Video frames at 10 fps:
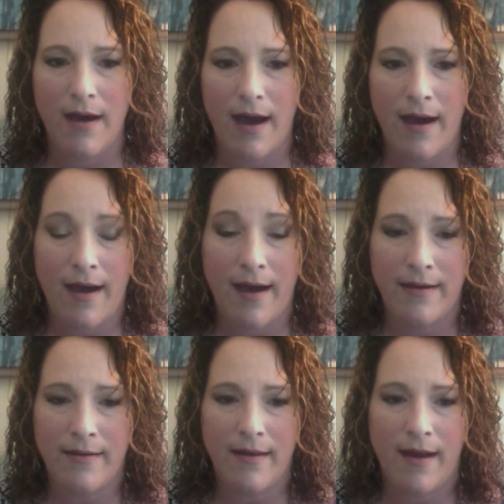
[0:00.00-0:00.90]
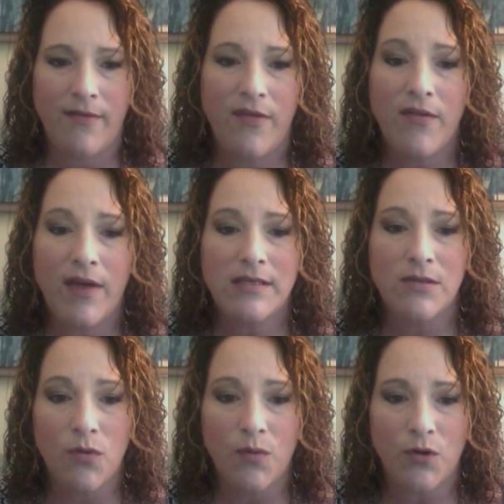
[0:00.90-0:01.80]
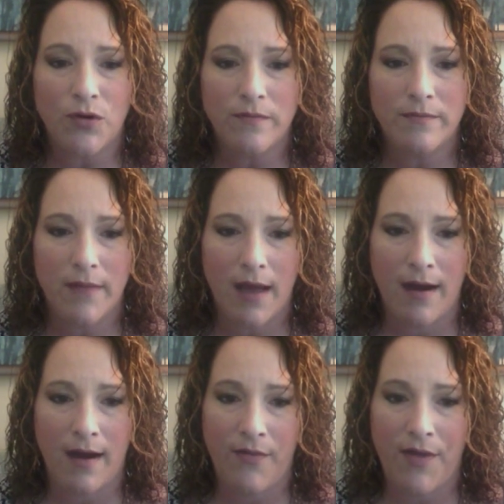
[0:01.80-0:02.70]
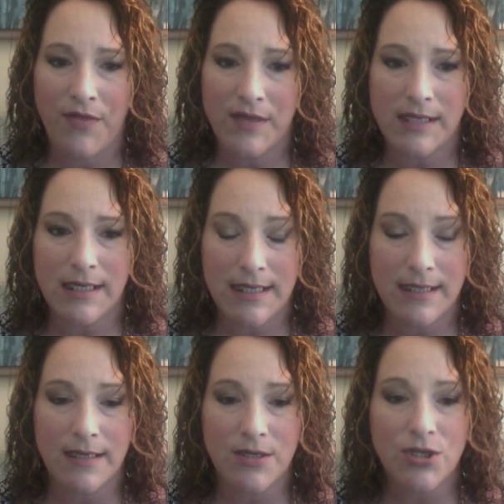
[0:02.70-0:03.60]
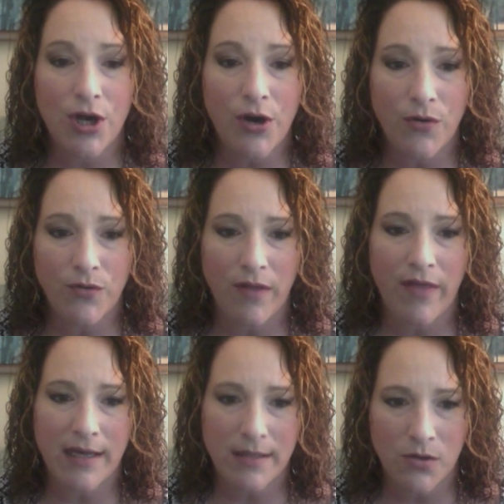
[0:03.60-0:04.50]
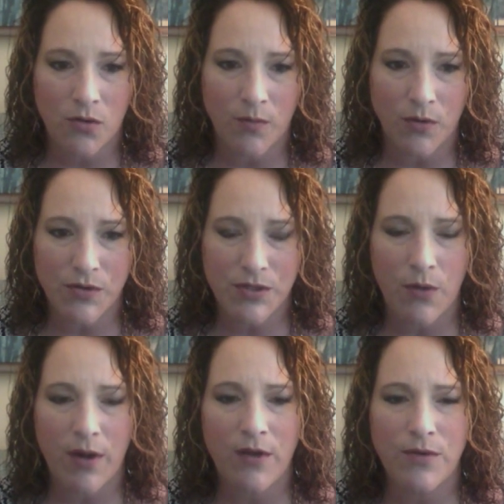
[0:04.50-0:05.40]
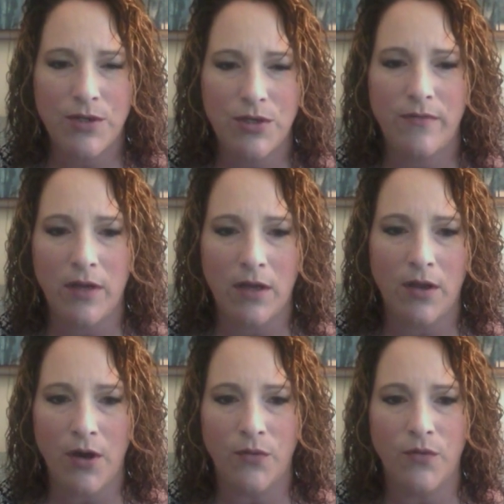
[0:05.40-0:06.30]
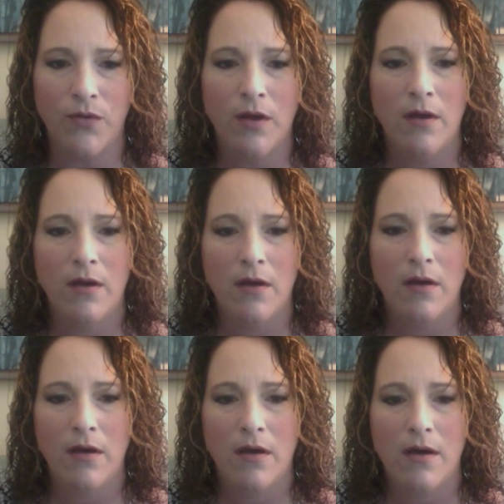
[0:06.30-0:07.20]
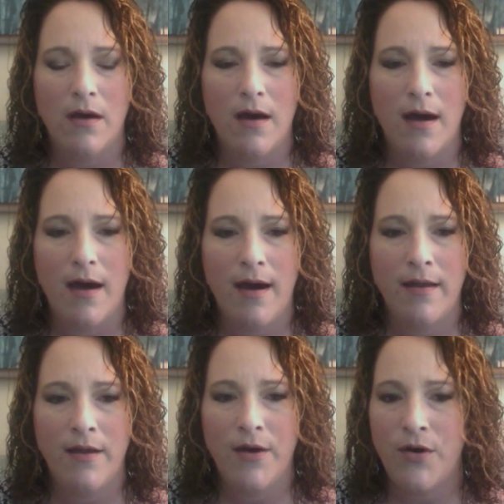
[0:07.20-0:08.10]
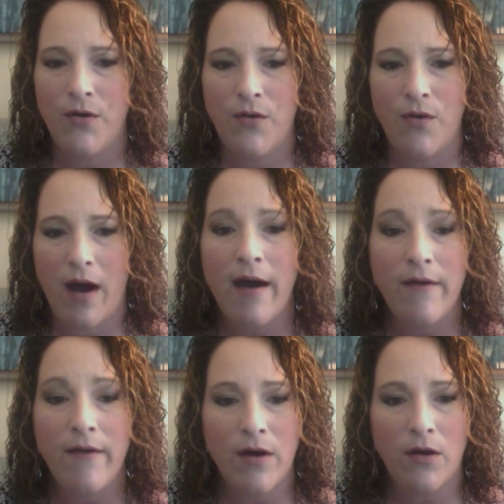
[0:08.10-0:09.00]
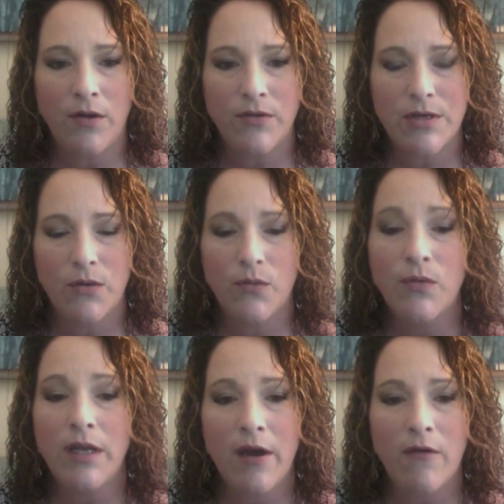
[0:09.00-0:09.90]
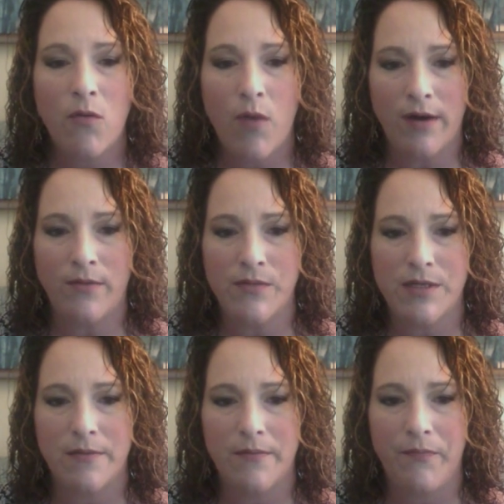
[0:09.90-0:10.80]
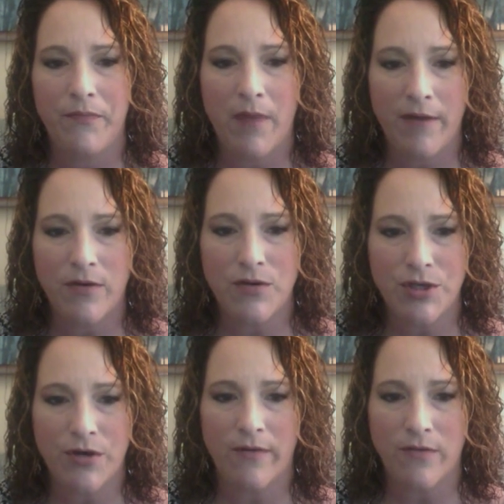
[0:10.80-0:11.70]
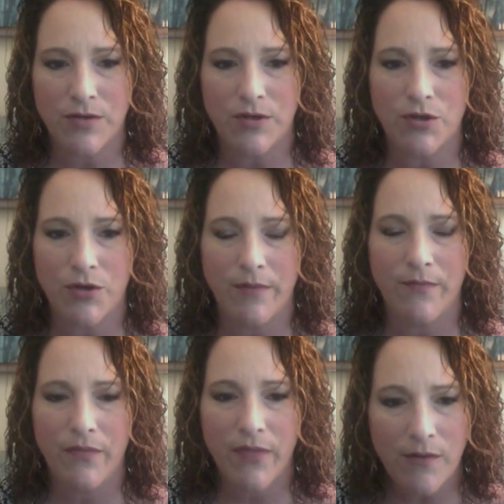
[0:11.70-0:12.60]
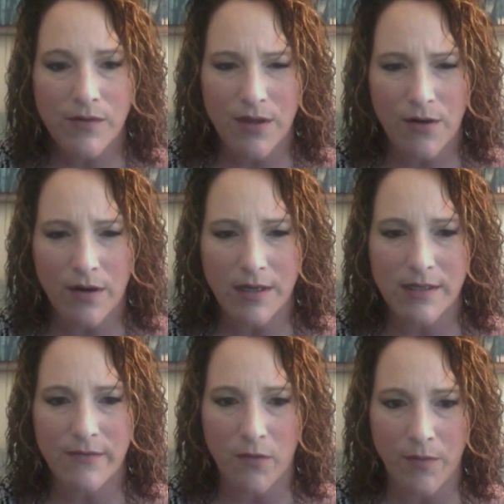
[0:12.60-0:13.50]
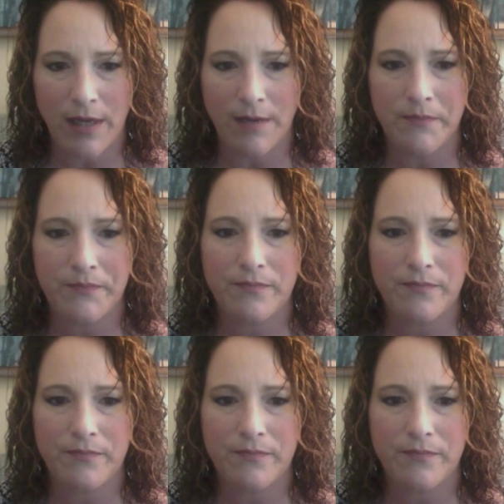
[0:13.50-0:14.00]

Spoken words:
I think that's normal. I think the statistics show that that's normal. So I don't want you to feel alone. I know I felt really overwhelmed my first year after surgery. That was the hardest for me.